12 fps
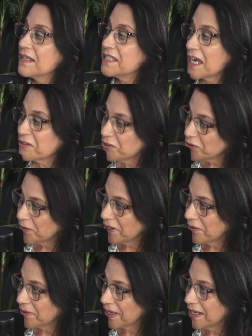Dr.
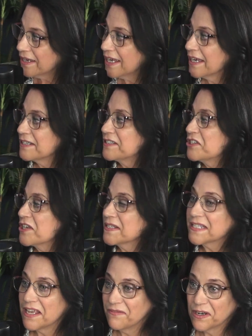Toyota had
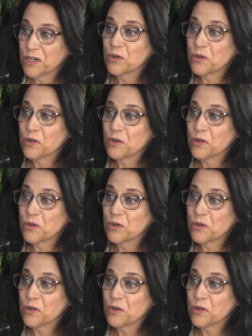just given